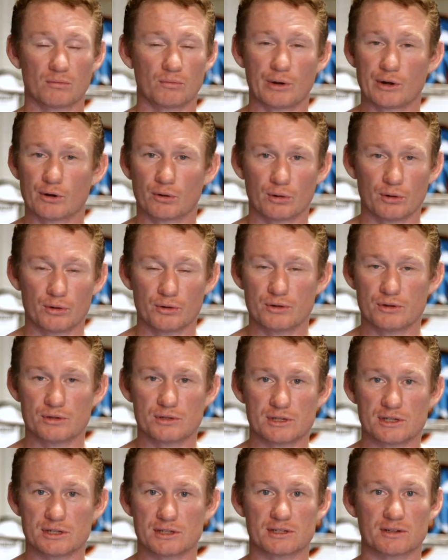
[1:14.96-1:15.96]
Win or
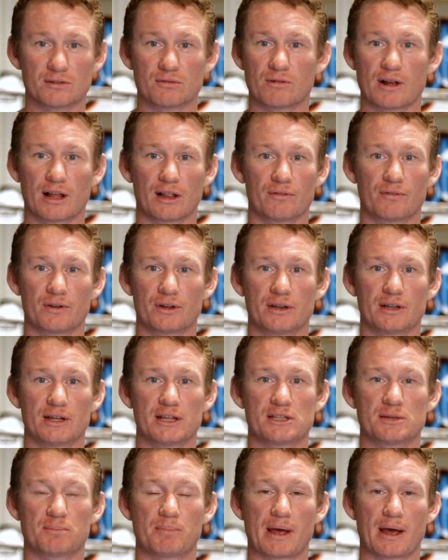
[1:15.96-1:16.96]
lose is irrelevant,
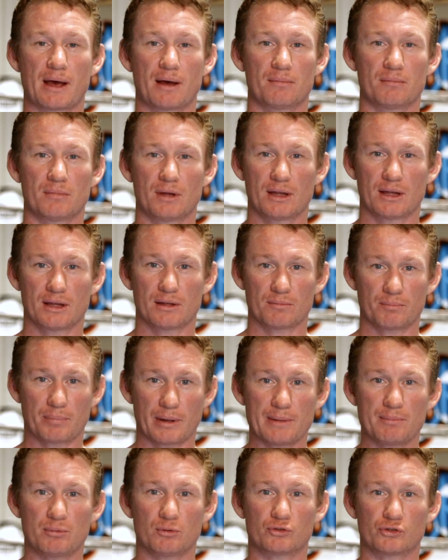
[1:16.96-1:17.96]
it's about
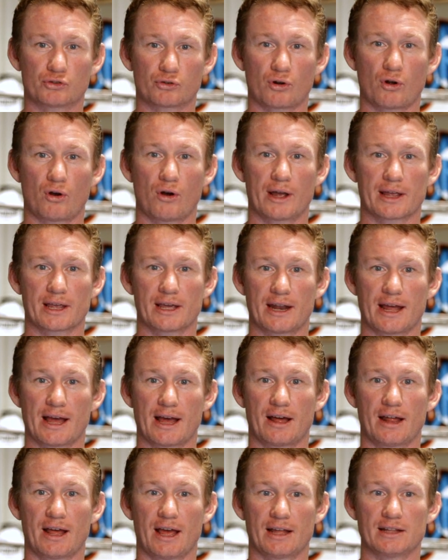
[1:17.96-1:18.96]
people trying it
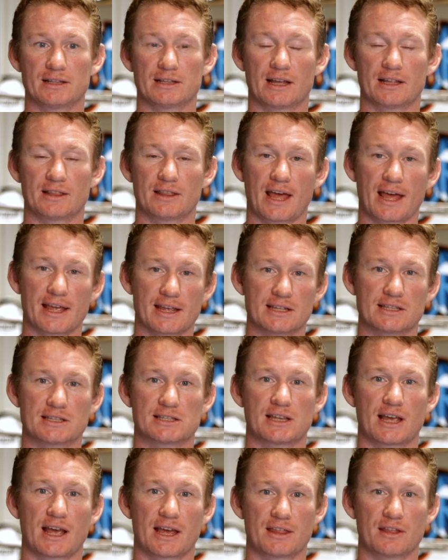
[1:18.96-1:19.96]
out and they can
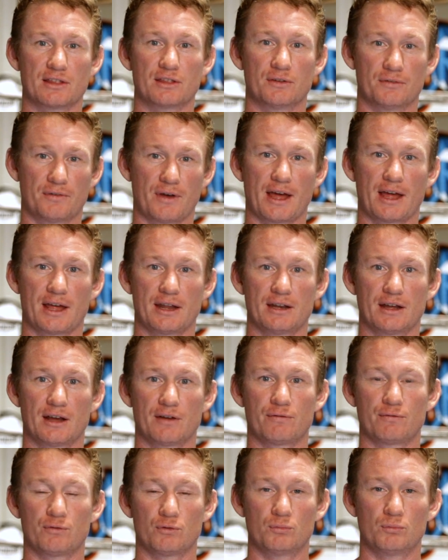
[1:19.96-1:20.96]
say that they've had a
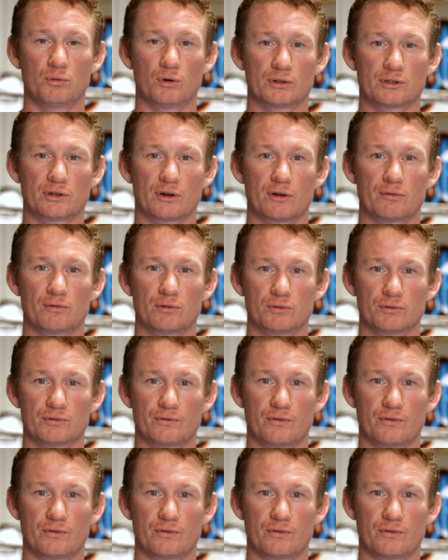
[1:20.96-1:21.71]
full Muay Thai rules